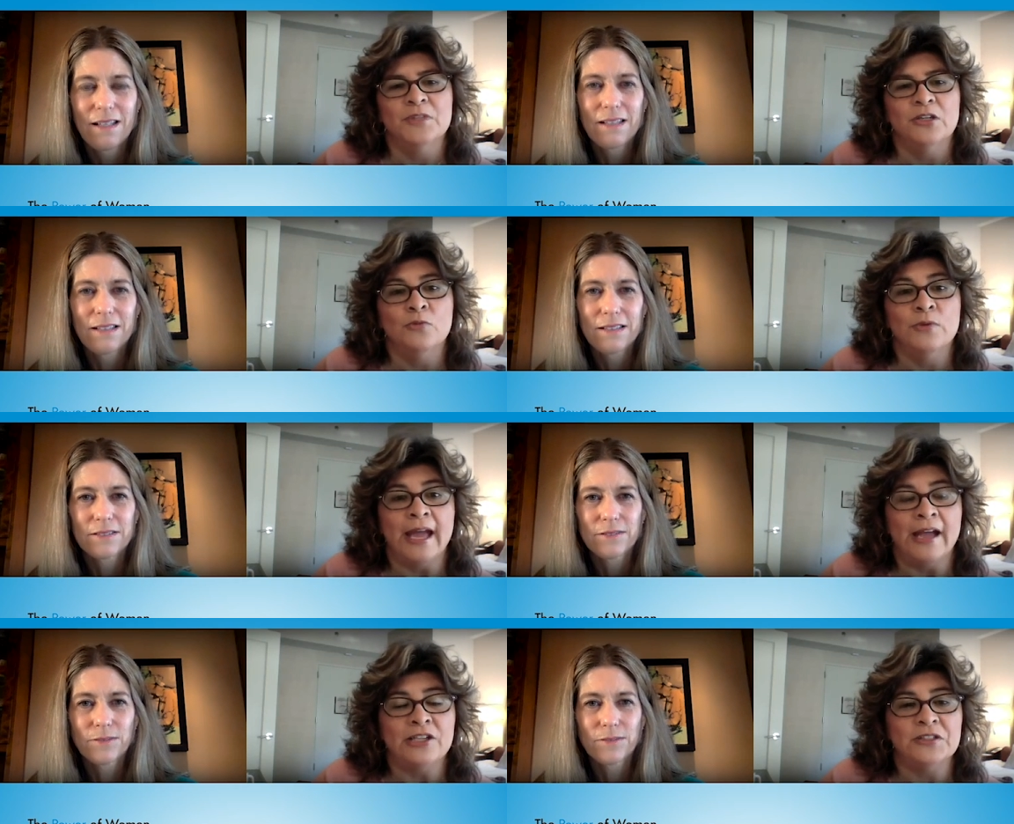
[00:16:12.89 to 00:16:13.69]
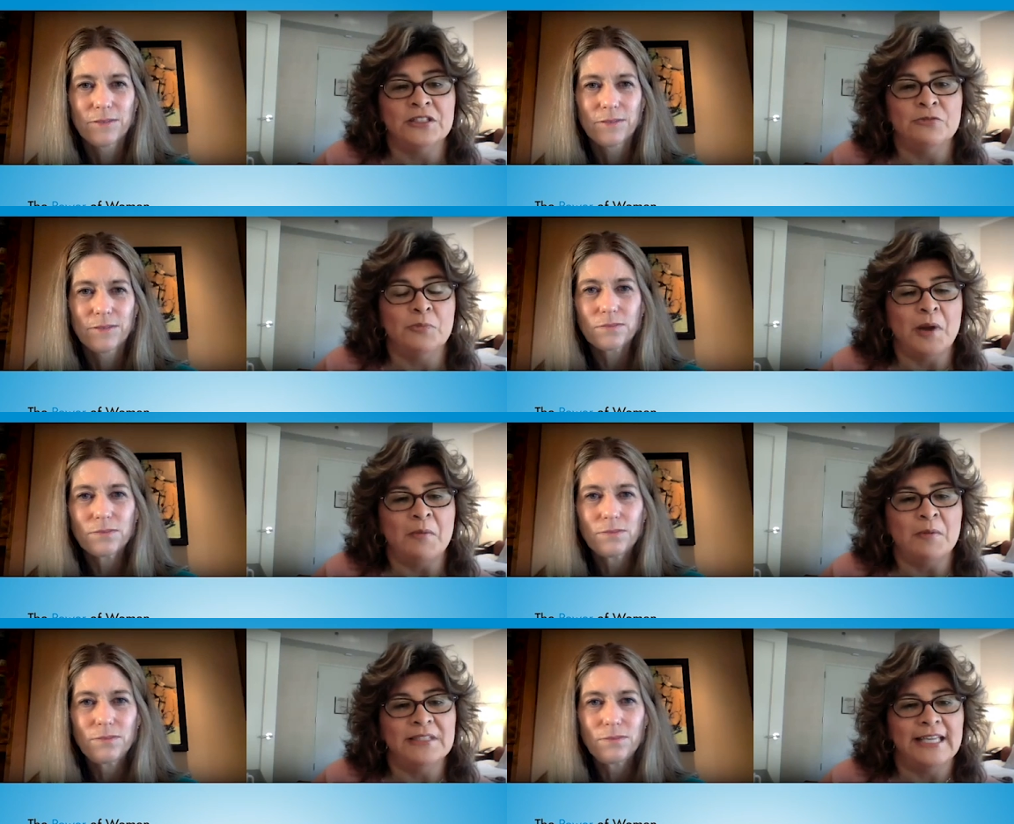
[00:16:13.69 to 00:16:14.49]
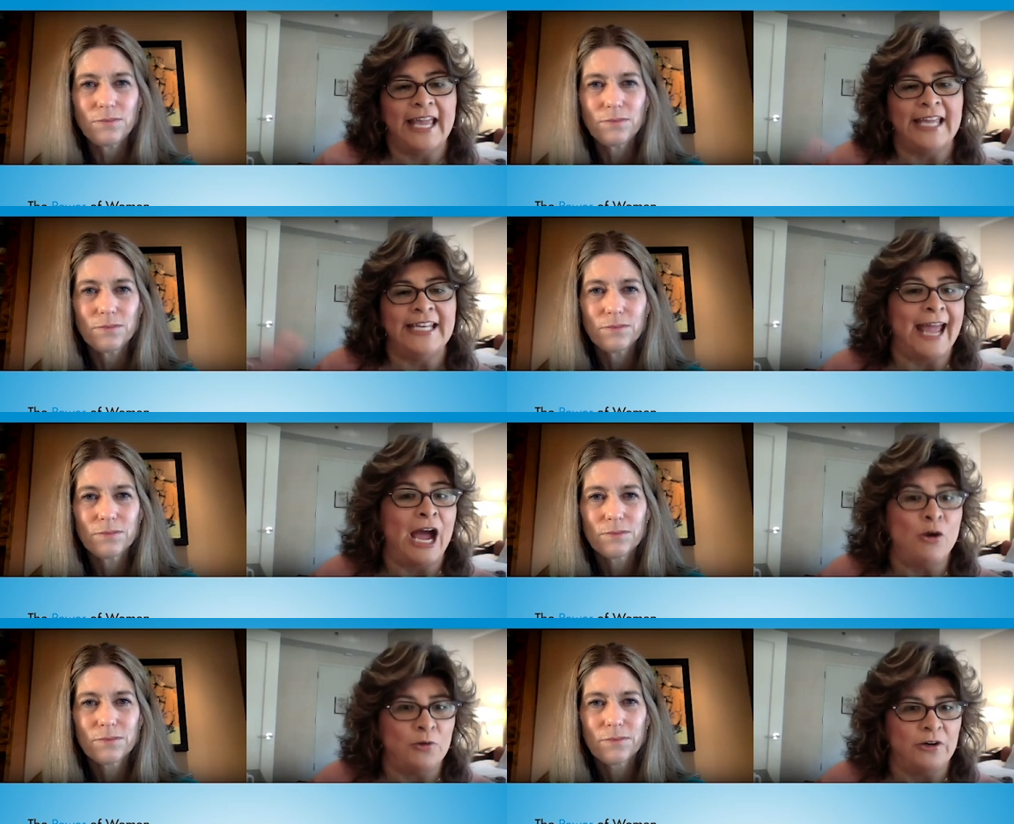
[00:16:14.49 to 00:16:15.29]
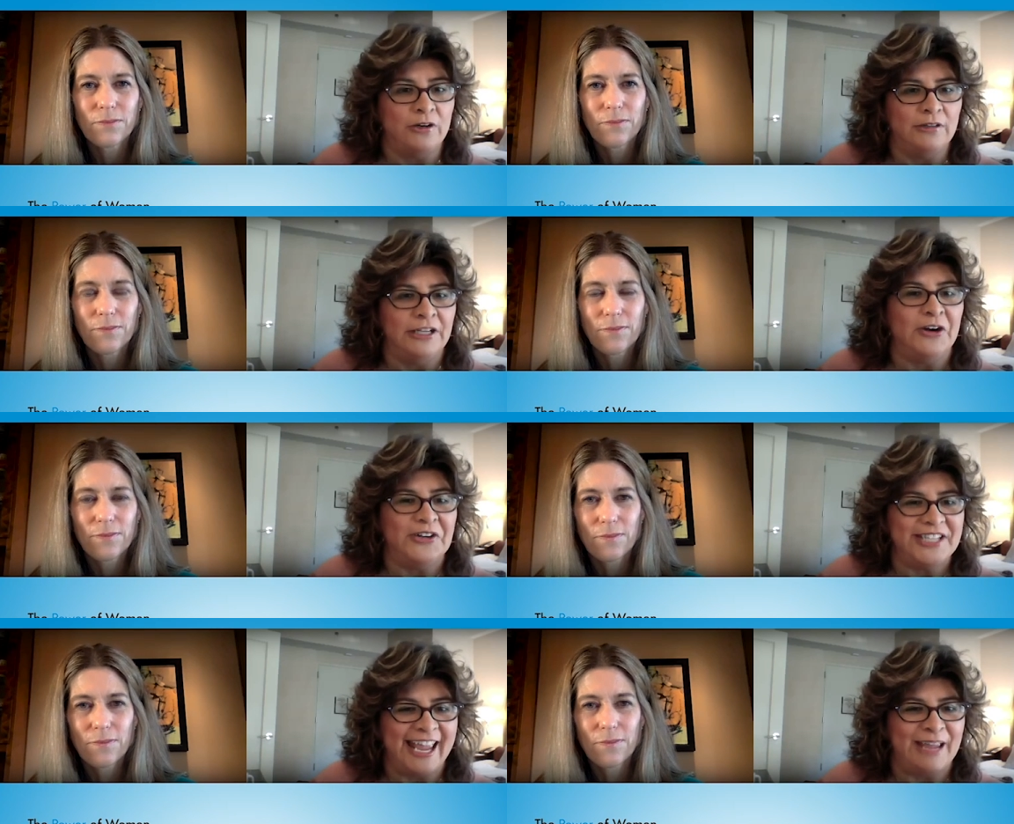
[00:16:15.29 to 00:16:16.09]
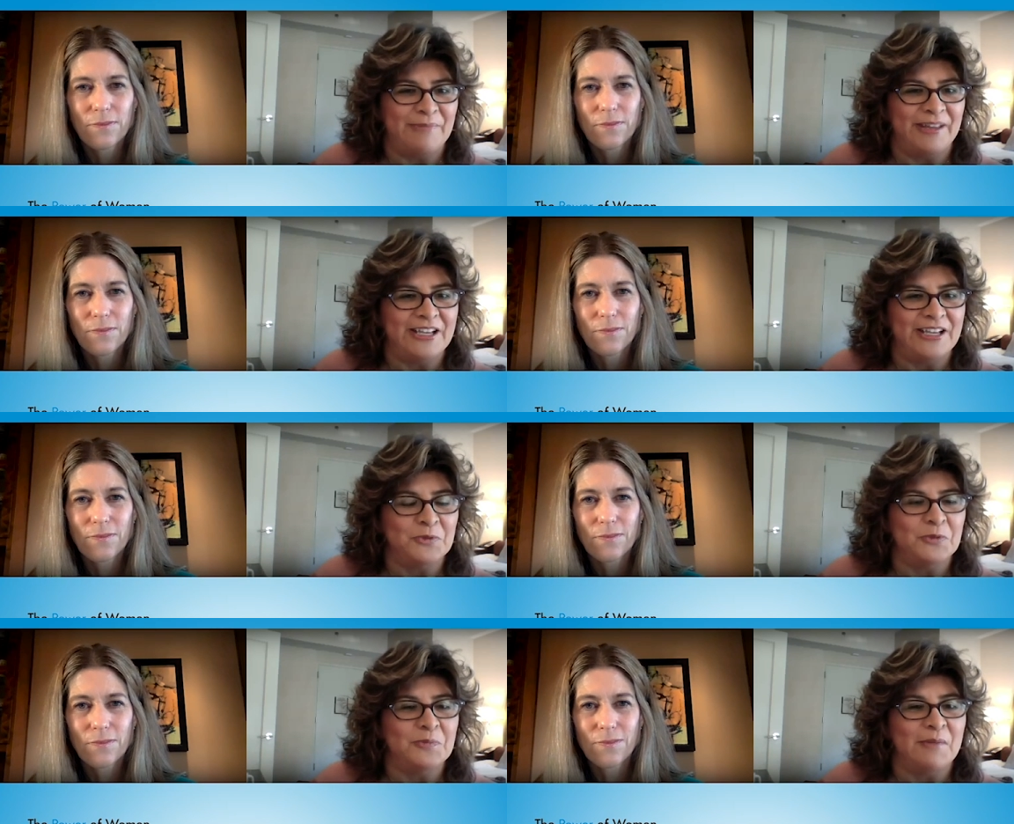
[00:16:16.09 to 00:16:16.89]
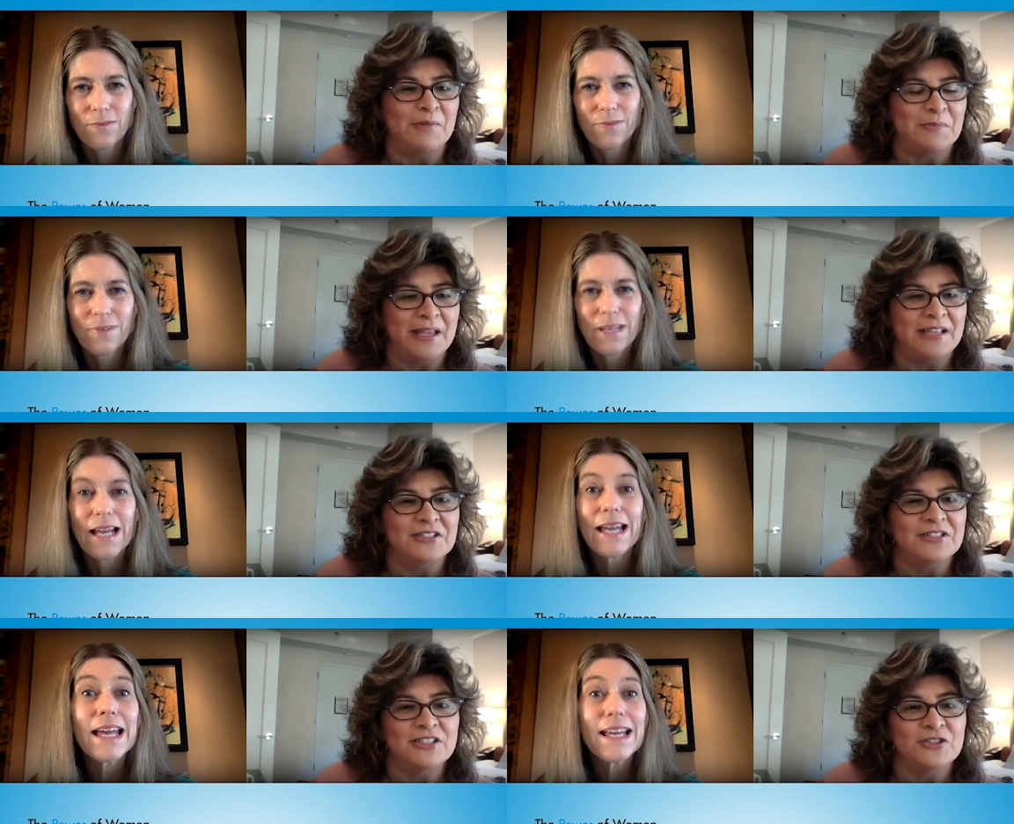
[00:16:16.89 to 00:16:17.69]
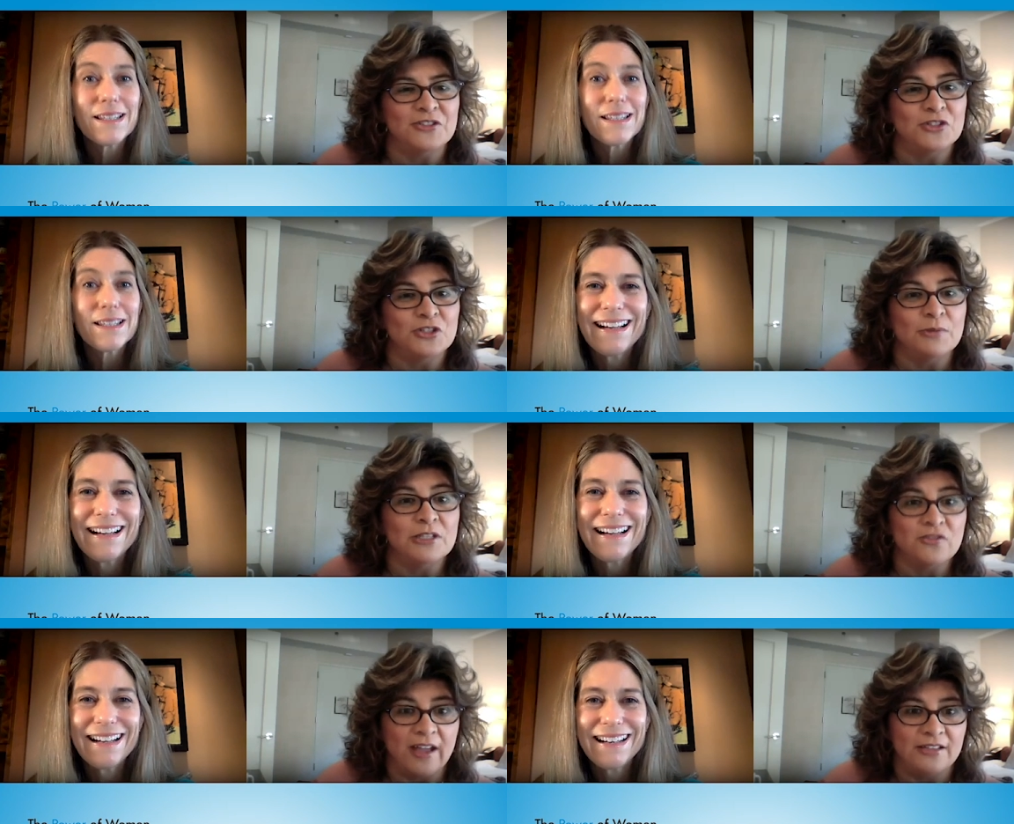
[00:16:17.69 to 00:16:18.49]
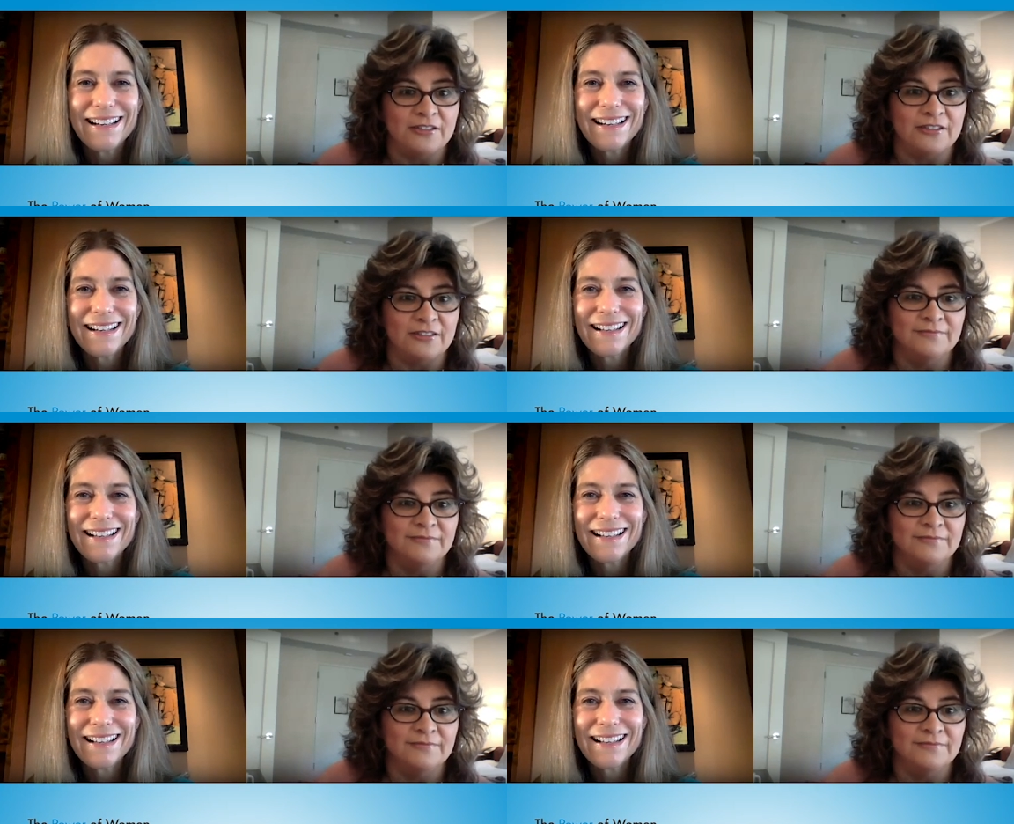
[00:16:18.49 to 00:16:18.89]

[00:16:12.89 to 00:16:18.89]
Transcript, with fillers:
Speaker 1: we actually will probably gain an hour in our day because we'll be able to make decisions so much faster.